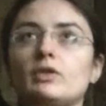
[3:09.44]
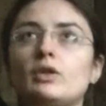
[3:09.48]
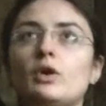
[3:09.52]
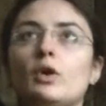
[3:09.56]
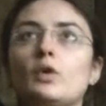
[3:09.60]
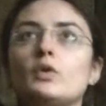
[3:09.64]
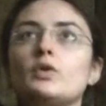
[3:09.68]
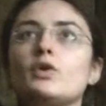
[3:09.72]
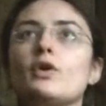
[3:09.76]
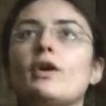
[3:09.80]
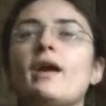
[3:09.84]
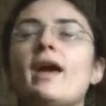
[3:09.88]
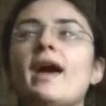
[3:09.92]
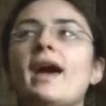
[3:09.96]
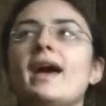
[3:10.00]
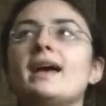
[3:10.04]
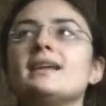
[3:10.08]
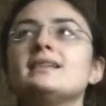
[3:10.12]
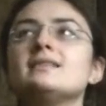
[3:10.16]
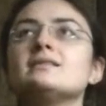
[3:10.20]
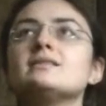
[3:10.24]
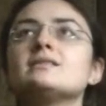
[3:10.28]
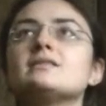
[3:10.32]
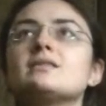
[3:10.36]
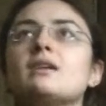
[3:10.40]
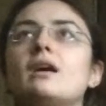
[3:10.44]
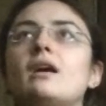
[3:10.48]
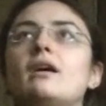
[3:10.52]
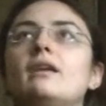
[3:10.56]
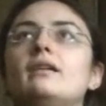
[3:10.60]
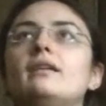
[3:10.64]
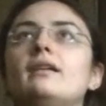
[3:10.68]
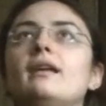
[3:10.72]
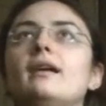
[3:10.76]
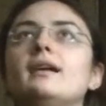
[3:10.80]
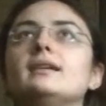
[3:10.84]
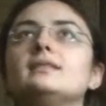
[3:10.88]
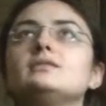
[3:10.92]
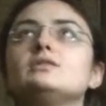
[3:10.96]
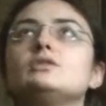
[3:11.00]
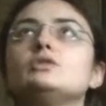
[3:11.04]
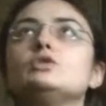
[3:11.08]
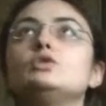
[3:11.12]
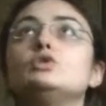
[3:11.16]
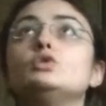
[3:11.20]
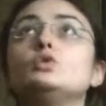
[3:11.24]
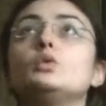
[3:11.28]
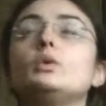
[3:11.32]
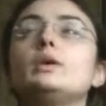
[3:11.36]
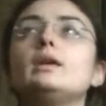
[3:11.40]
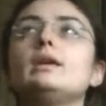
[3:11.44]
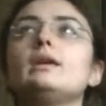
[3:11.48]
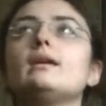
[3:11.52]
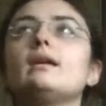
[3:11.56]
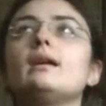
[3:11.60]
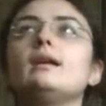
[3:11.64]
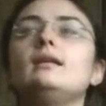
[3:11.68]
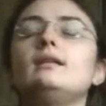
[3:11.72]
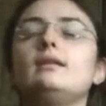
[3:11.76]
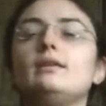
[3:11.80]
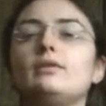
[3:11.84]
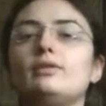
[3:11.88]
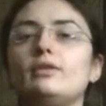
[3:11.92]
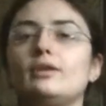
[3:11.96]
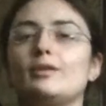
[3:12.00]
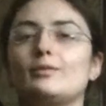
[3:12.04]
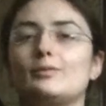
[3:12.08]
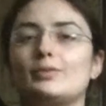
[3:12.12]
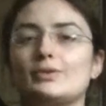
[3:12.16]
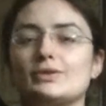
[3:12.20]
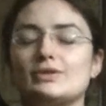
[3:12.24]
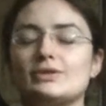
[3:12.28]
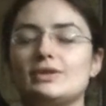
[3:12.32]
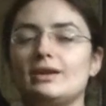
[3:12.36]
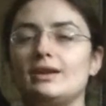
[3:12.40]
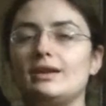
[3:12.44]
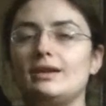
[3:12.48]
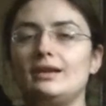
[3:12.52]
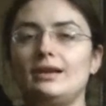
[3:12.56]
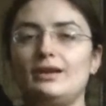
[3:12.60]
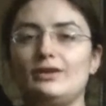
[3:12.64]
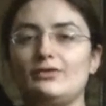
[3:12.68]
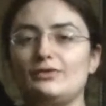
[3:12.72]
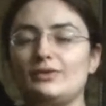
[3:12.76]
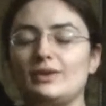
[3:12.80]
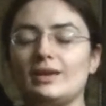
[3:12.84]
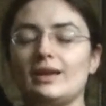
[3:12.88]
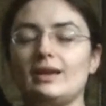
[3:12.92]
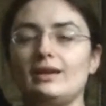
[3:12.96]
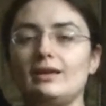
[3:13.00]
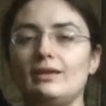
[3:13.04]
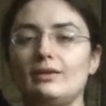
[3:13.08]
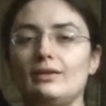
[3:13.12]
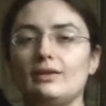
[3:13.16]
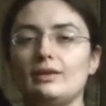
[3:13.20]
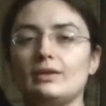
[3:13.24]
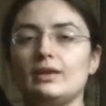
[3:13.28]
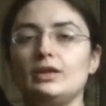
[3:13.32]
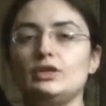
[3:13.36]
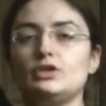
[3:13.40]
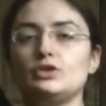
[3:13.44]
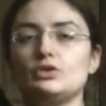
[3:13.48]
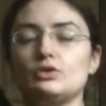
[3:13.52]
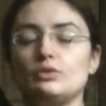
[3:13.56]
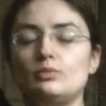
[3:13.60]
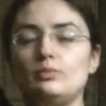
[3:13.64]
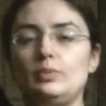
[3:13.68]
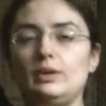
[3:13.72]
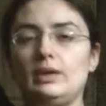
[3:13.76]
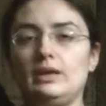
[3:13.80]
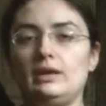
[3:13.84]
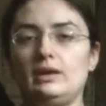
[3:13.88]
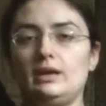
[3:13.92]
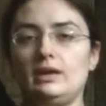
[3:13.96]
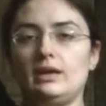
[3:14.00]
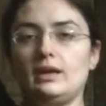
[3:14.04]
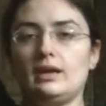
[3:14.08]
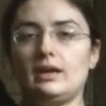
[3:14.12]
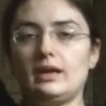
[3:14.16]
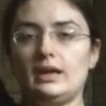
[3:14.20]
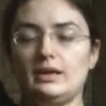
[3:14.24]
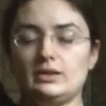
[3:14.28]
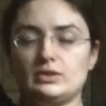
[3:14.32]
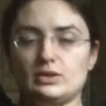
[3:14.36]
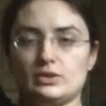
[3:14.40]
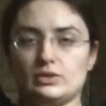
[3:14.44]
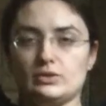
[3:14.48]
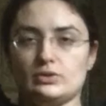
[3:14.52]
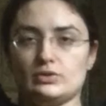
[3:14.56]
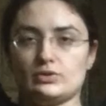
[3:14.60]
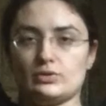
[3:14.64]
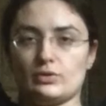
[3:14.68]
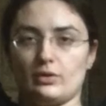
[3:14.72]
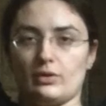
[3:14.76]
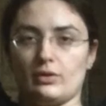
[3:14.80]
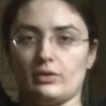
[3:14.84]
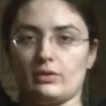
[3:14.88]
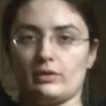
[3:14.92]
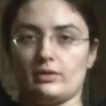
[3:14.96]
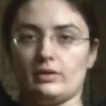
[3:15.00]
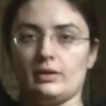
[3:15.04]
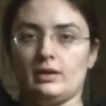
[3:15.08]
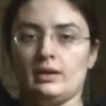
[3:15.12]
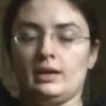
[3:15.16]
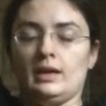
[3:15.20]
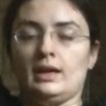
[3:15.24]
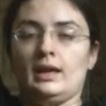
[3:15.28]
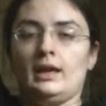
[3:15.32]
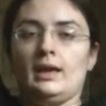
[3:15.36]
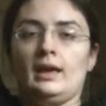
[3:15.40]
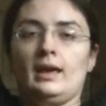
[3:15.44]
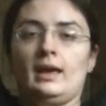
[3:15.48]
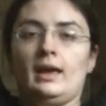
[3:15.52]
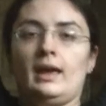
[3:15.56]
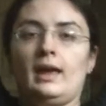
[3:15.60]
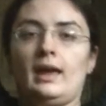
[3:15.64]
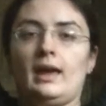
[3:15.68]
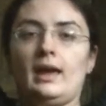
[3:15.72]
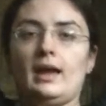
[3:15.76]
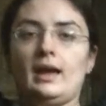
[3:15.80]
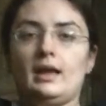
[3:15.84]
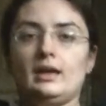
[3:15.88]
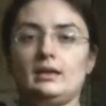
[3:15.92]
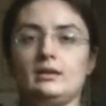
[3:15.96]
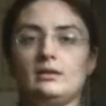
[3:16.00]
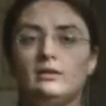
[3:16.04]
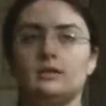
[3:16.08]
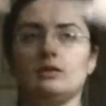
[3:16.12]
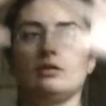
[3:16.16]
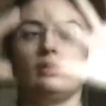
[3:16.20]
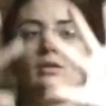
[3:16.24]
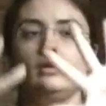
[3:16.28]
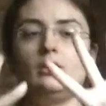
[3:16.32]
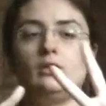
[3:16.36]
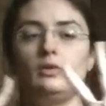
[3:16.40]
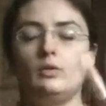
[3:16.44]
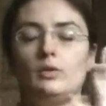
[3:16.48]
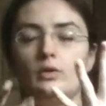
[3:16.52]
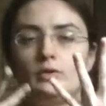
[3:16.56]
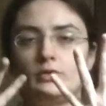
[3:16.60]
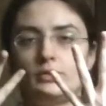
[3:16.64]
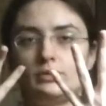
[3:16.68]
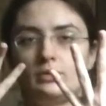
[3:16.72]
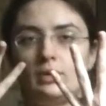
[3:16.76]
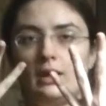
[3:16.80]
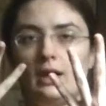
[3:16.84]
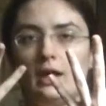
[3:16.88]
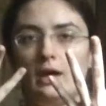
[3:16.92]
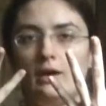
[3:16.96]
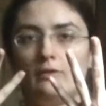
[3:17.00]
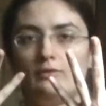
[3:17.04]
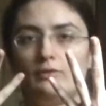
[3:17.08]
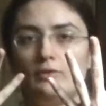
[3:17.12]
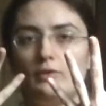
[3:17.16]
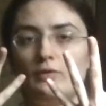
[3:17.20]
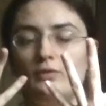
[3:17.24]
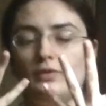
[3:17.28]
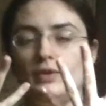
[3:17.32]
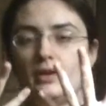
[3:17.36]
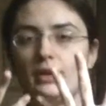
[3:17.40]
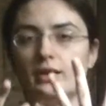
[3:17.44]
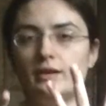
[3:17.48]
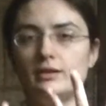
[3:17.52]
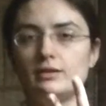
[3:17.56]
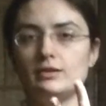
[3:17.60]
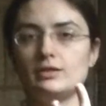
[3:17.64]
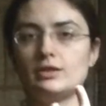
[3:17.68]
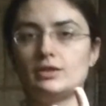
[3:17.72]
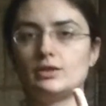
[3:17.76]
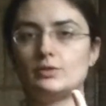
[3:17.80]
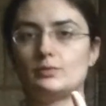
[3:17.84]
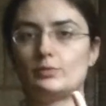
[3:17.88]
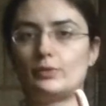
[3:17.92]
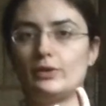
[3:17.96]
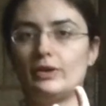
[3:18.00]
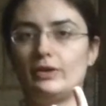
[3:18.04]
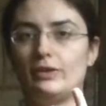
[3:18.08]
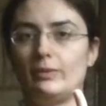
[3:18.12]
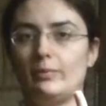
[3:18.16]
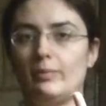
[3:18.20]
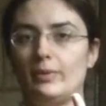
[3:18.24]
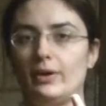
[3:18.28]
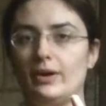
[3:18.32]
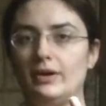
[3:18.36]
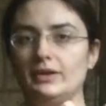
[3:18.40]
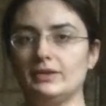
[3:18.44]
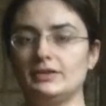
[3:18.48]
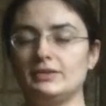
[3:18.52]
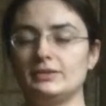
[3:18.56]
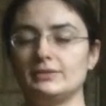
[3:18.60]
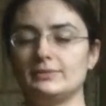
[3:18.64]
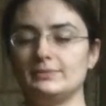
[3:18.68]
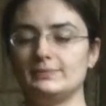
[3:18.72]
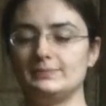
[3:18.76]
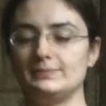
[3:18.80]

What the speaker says: though your hands are not doing anything per se, lifting anything, they should be engaged and strong. And you should have your fingers spread apart.